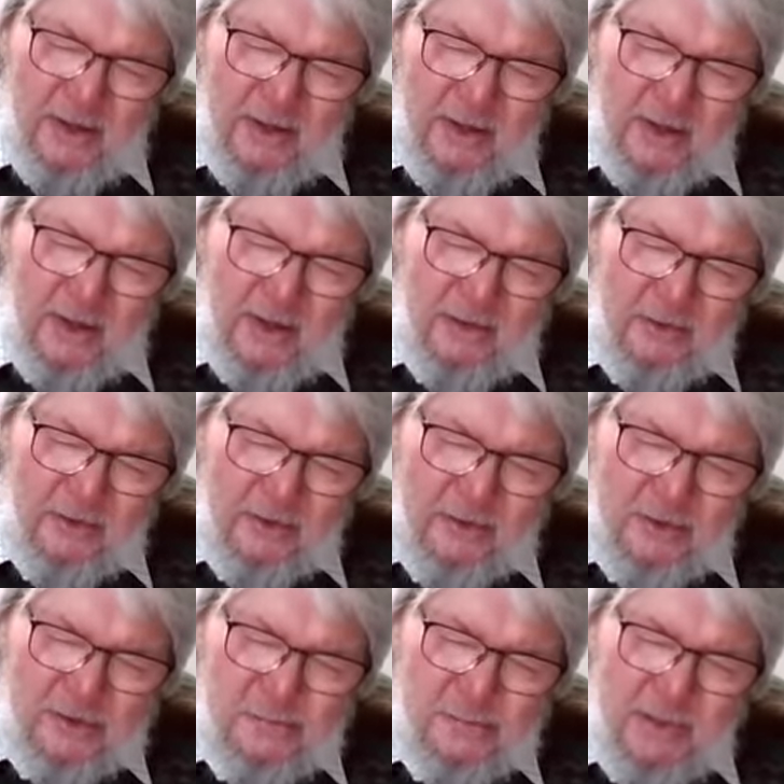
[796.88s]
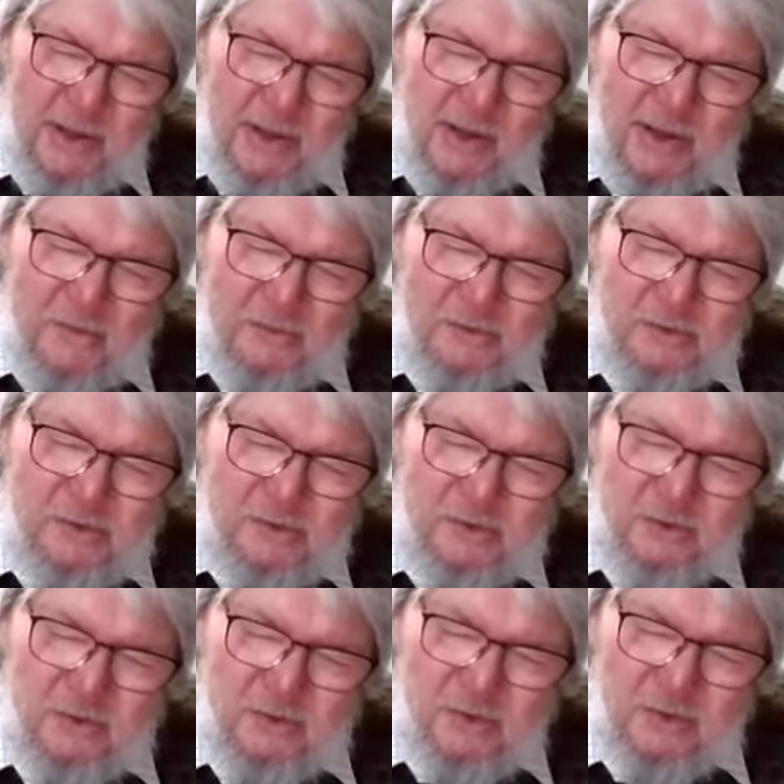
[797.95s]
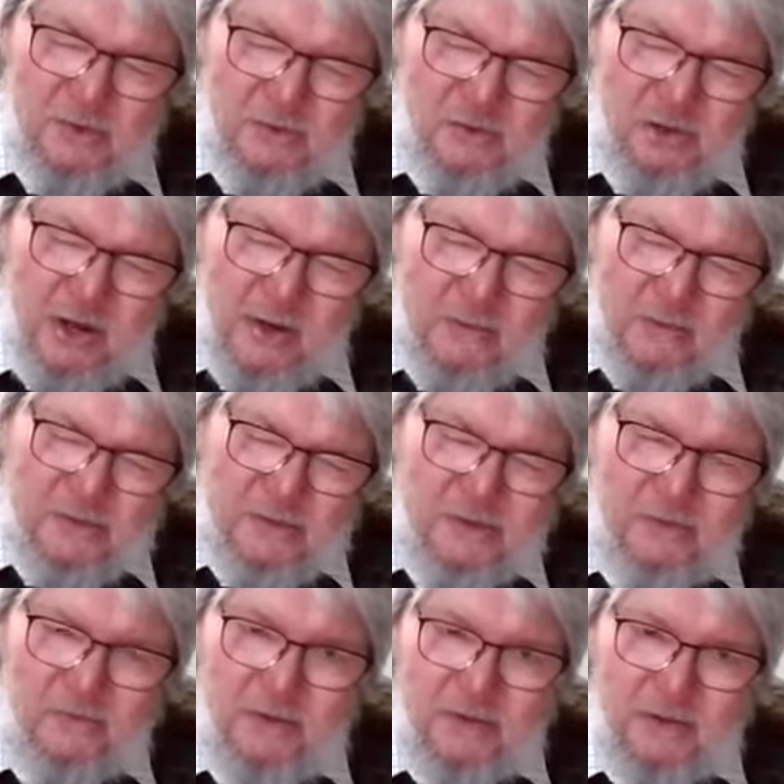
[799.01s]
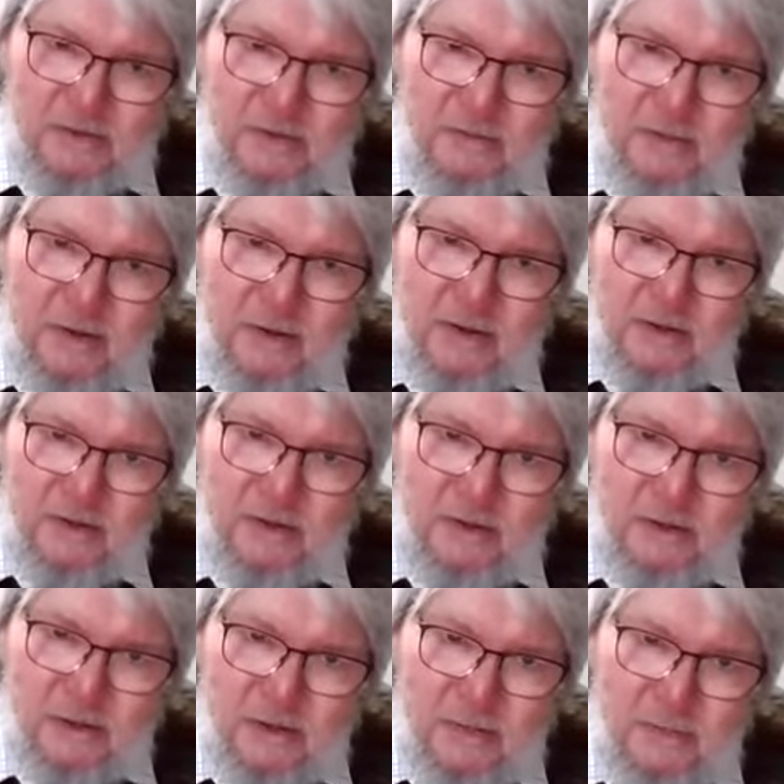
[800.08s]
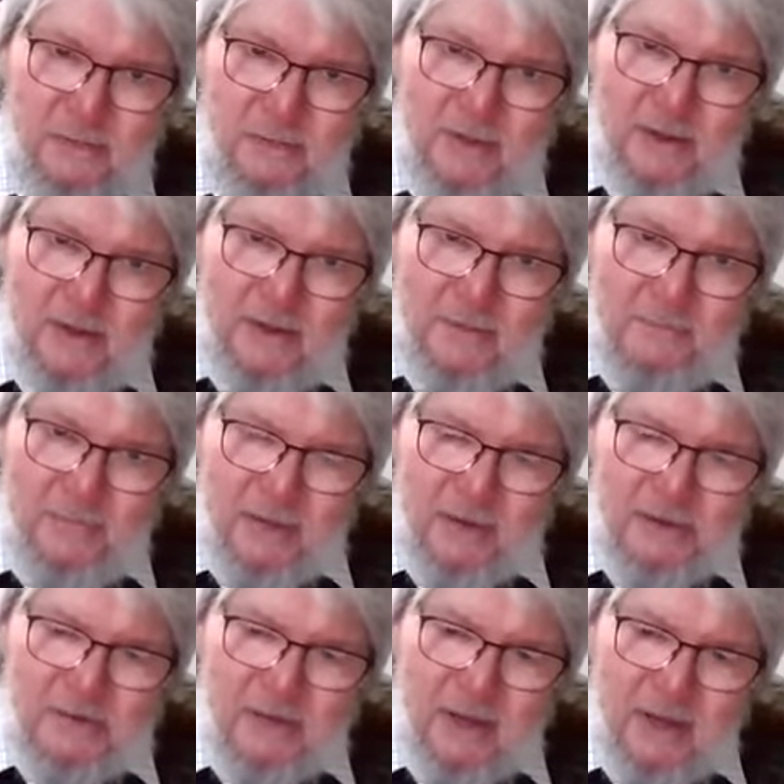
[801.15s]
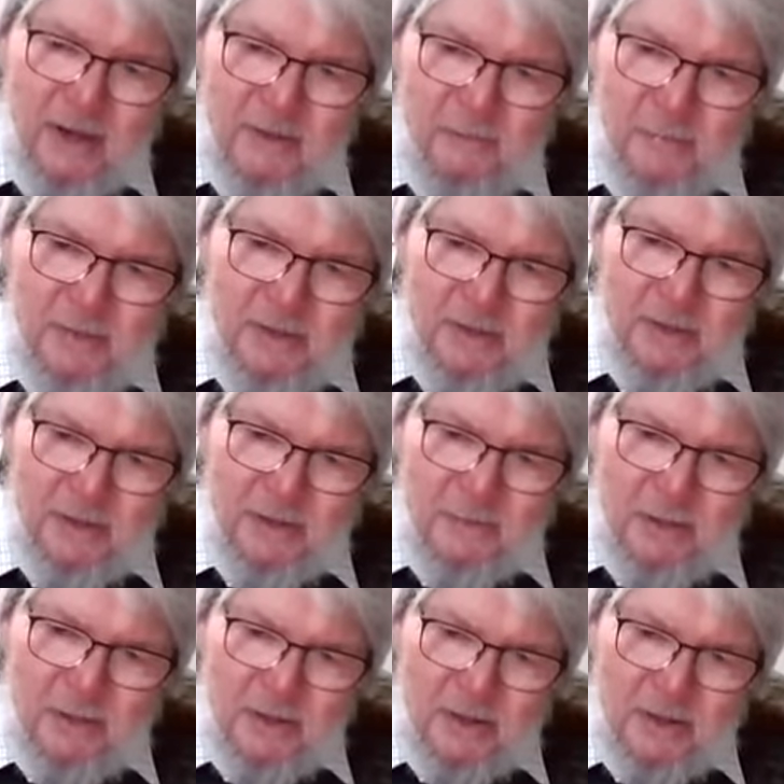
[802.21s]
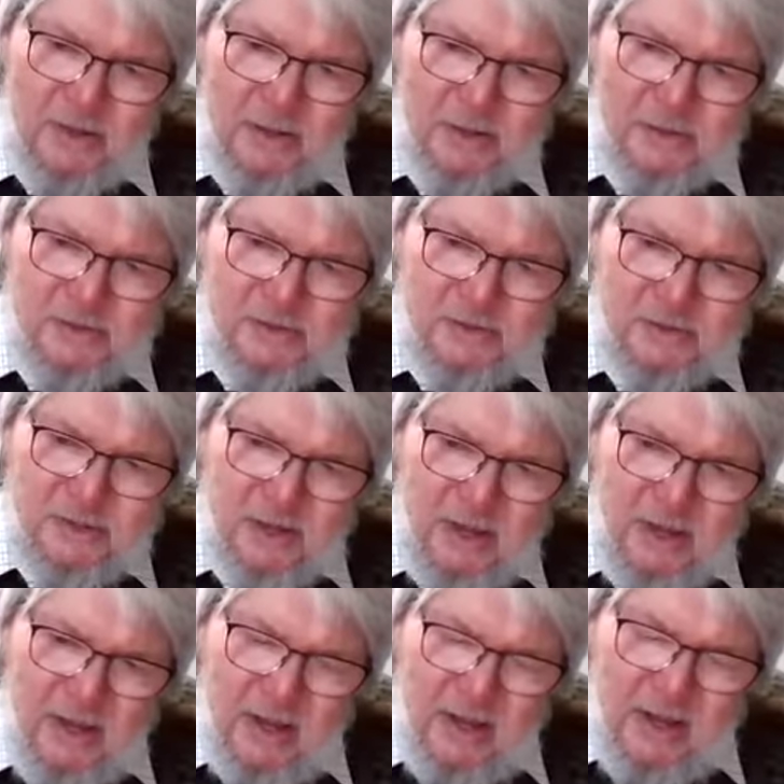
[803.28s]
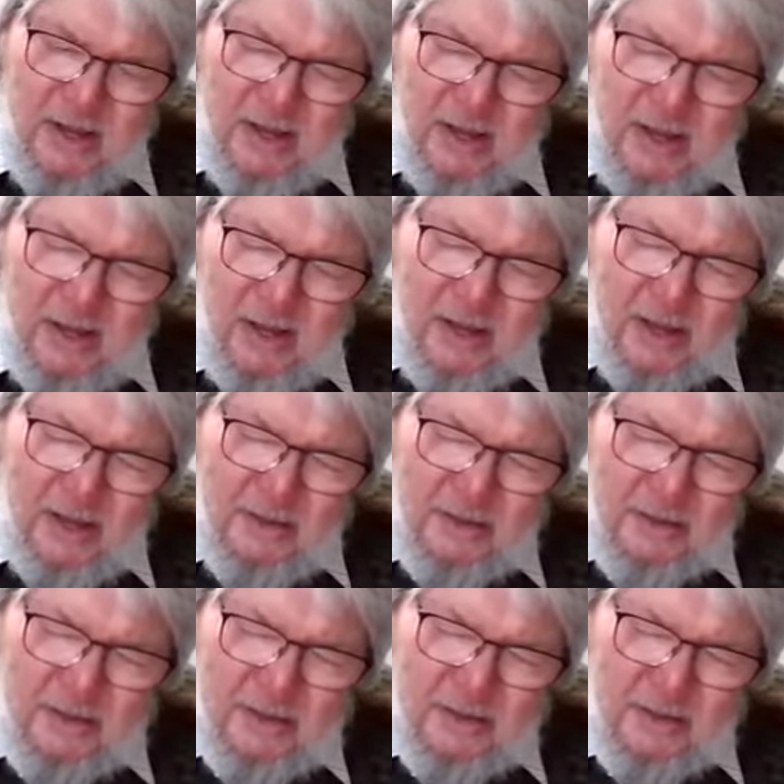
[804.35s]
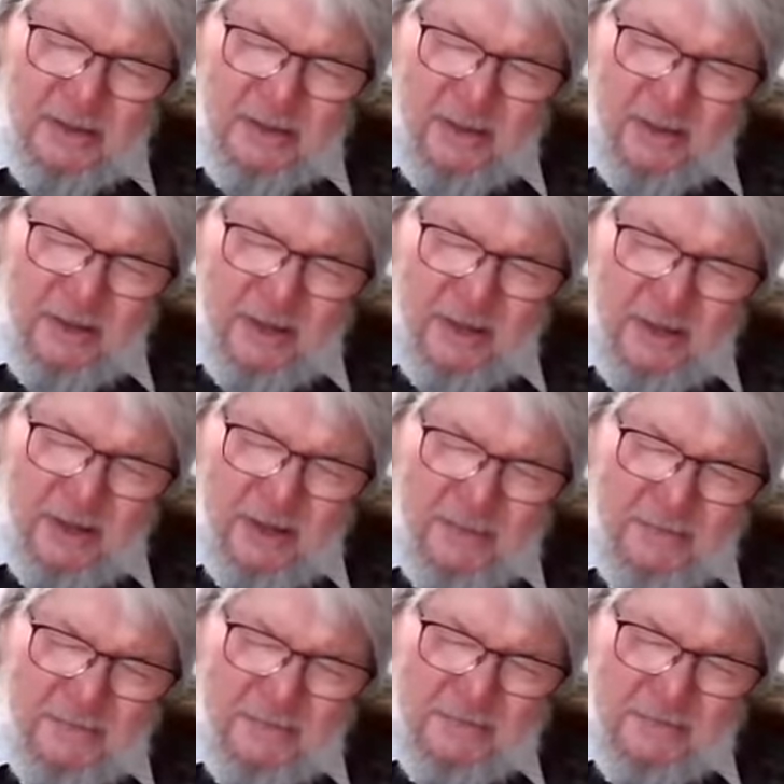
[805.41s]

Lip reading: are not as perhaps generous, if that's the right term, as they have been in the past. And I